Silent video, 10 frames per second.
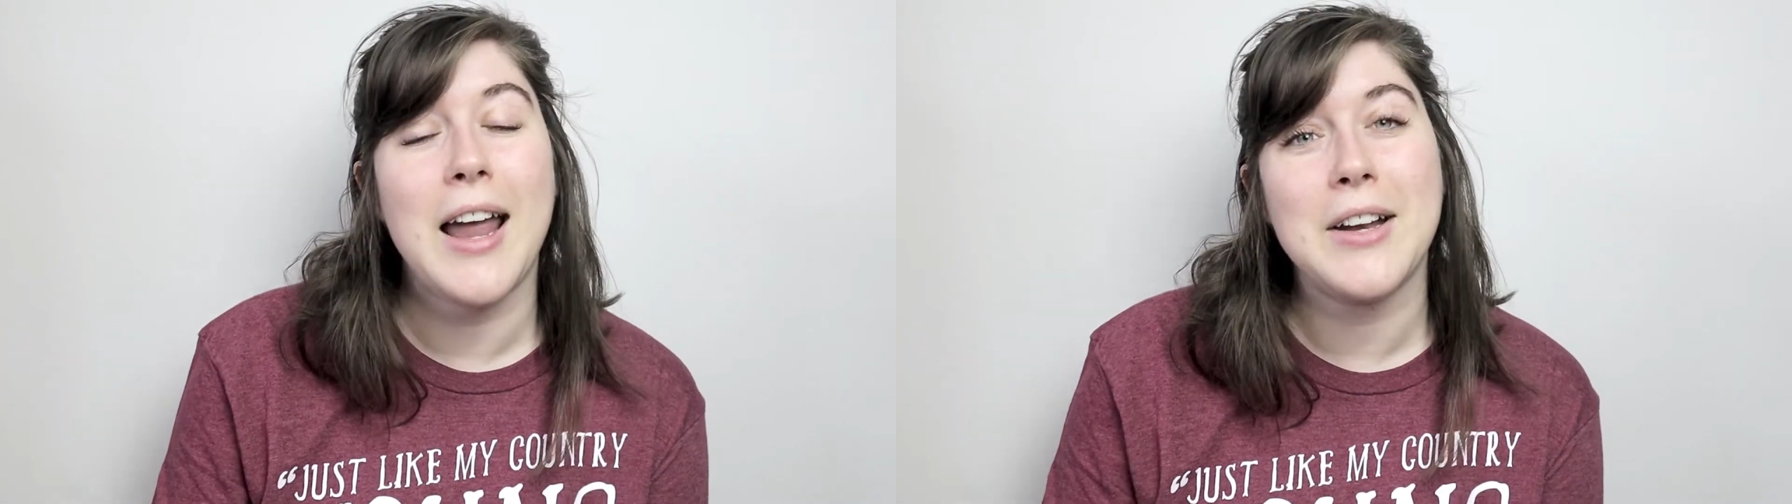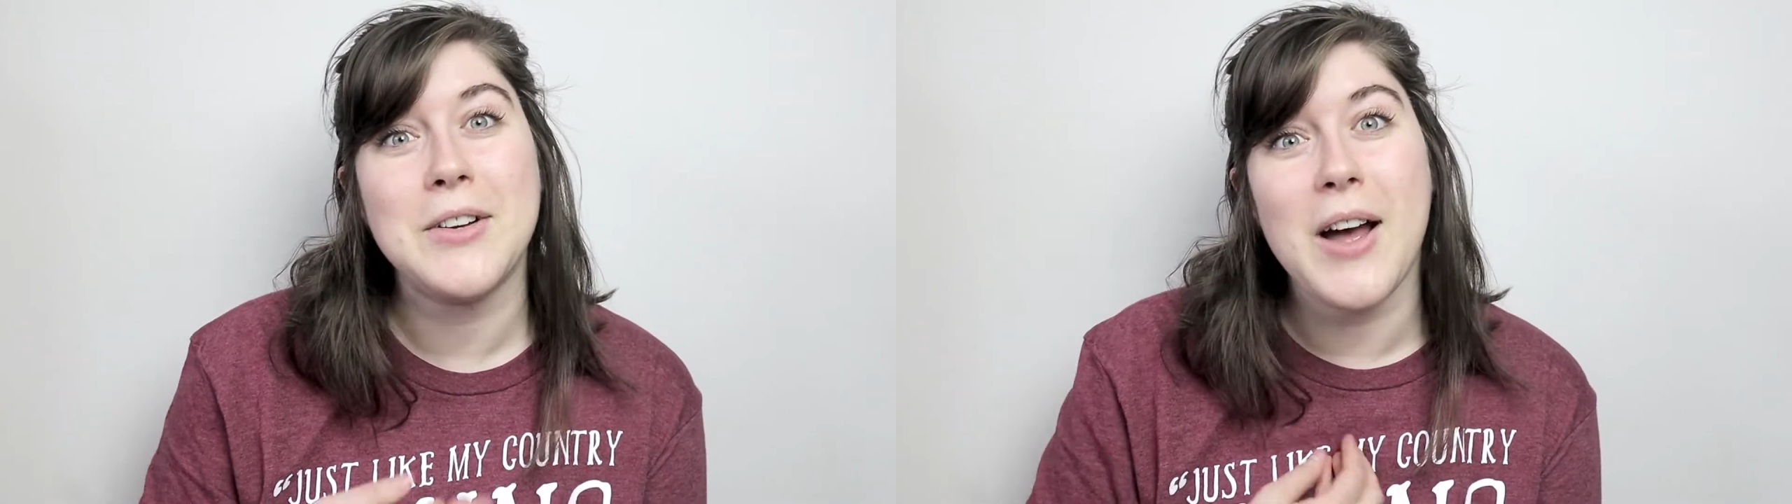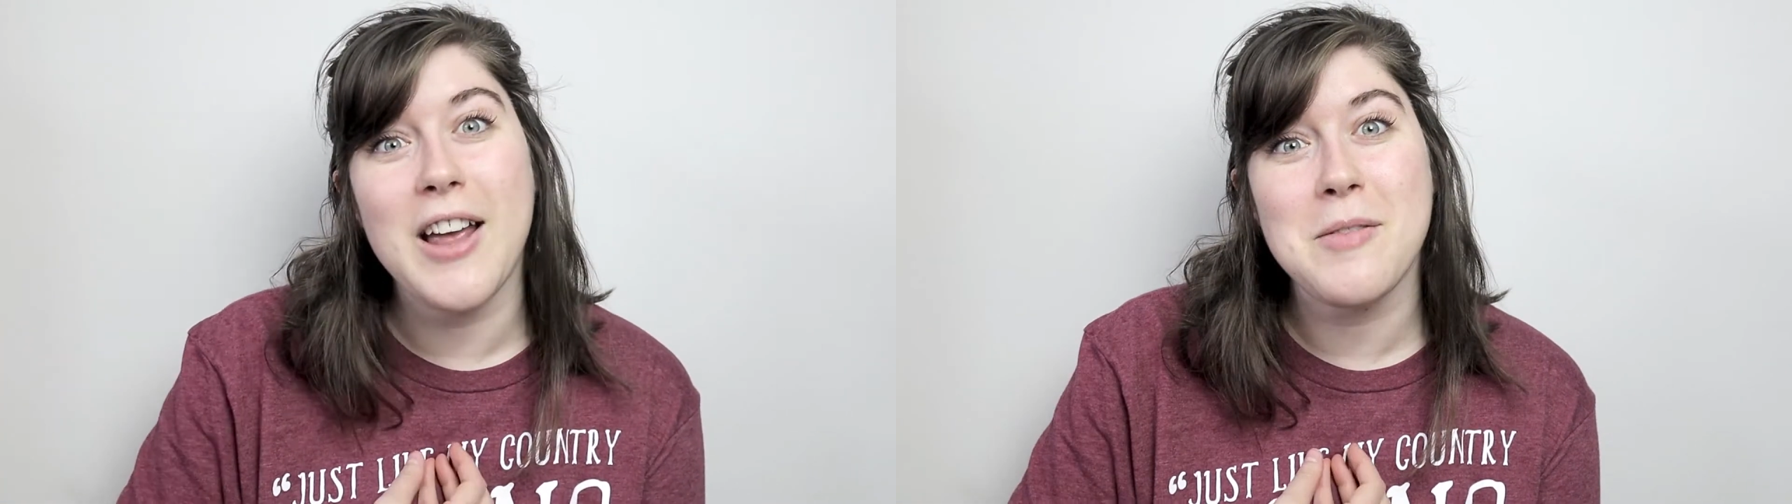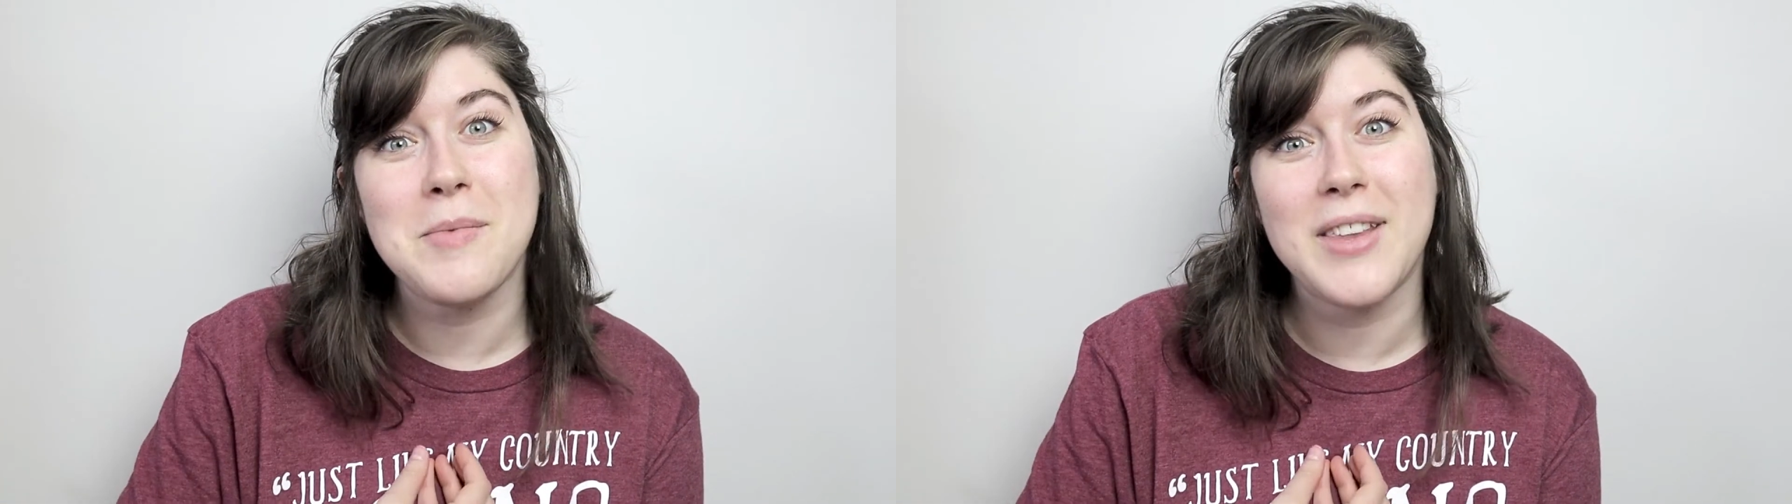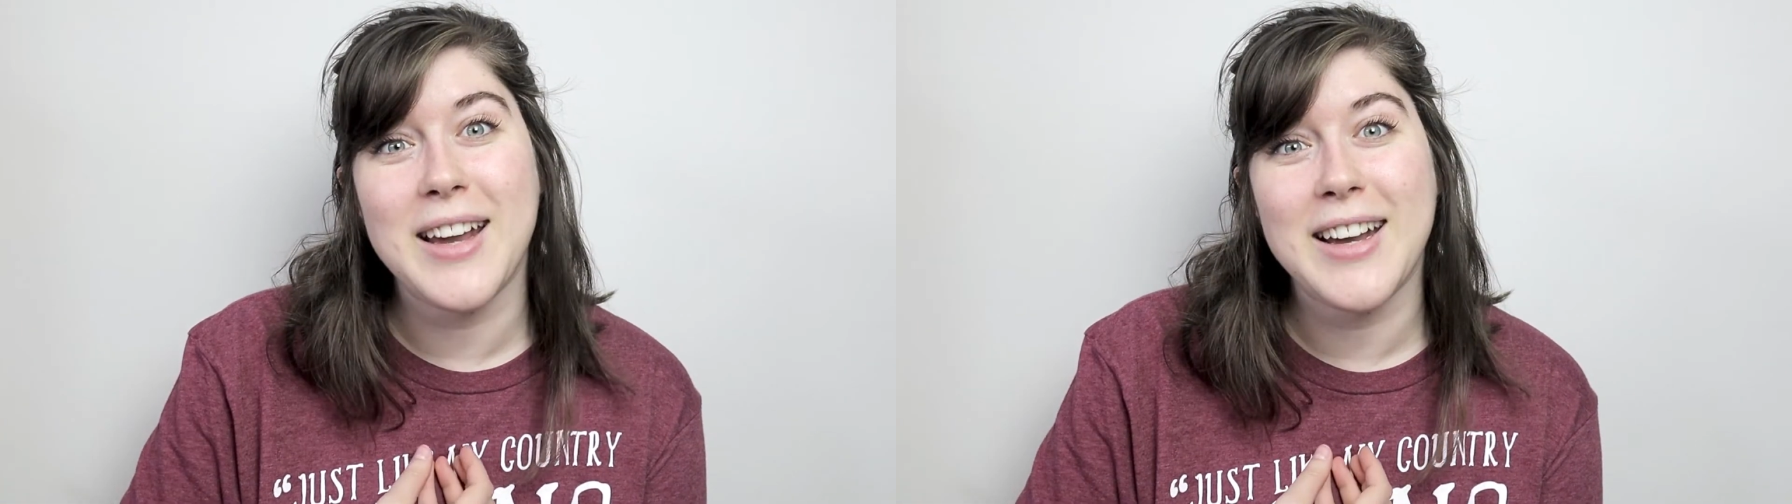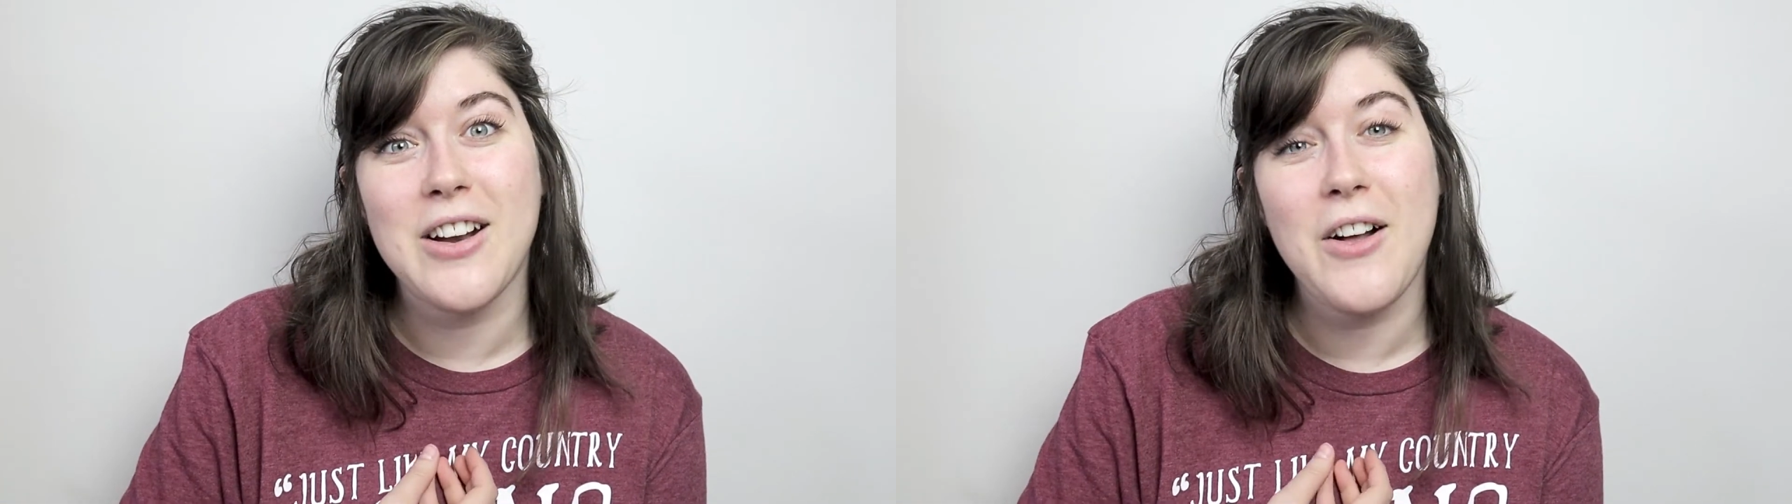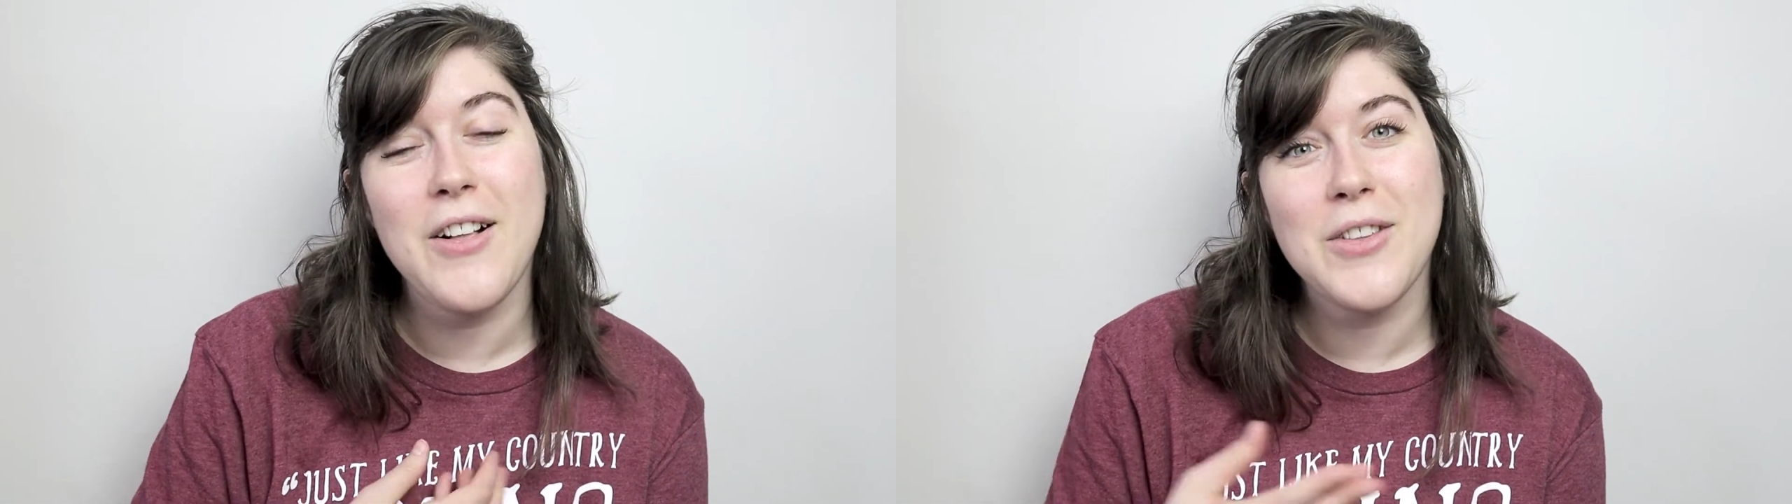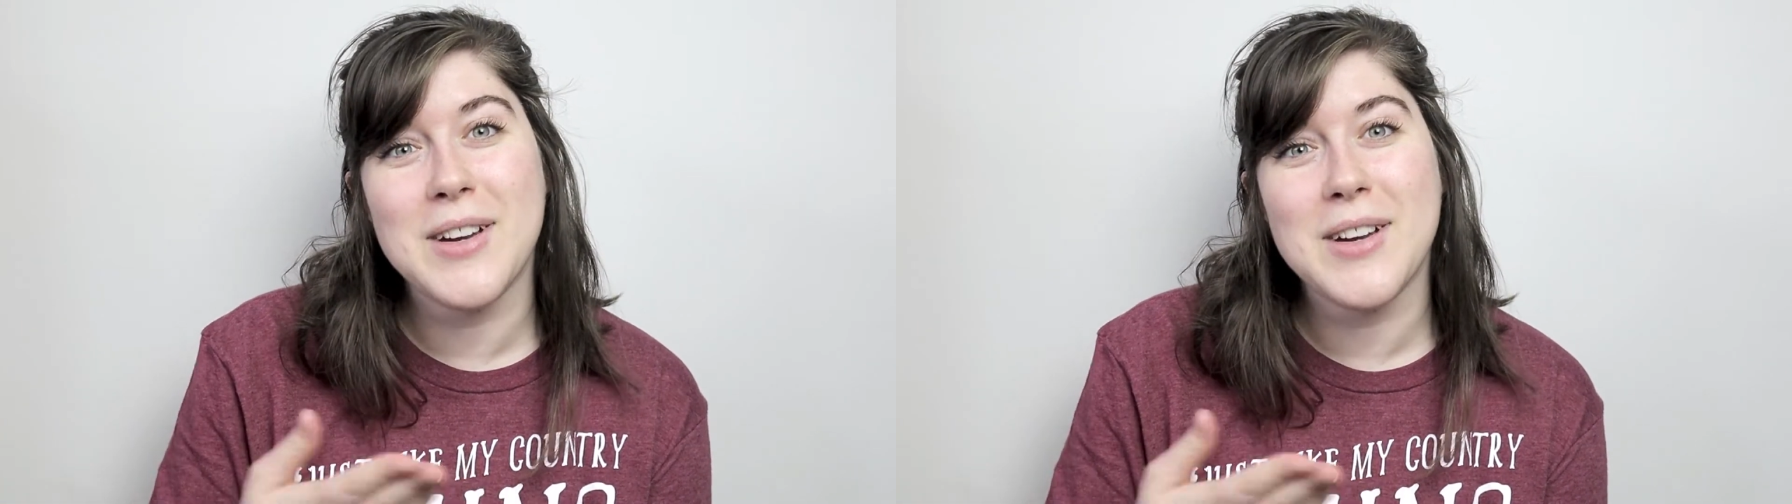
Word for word: I know I've been playing all the